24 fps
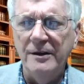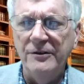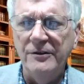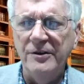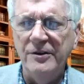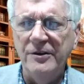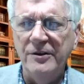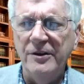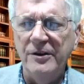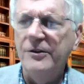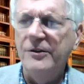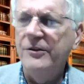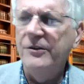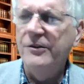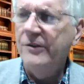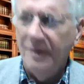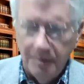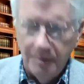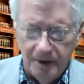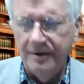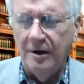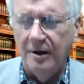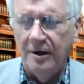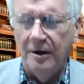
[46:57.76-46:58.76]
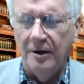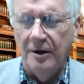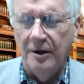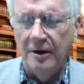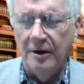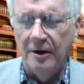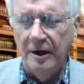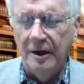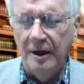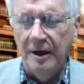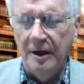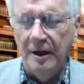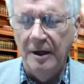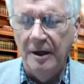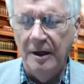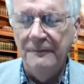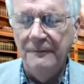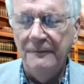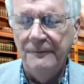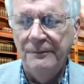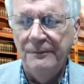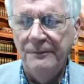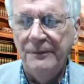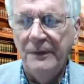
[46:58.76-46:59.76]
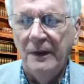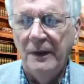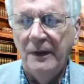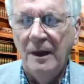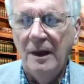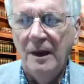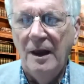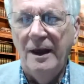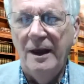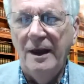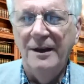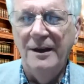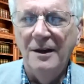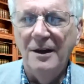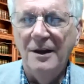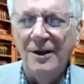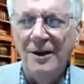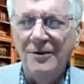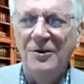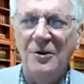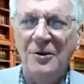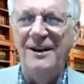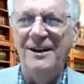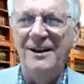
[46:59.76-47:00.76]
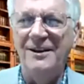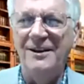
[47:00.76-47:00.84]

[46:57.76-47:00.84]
And unless you're running a cemetery, you're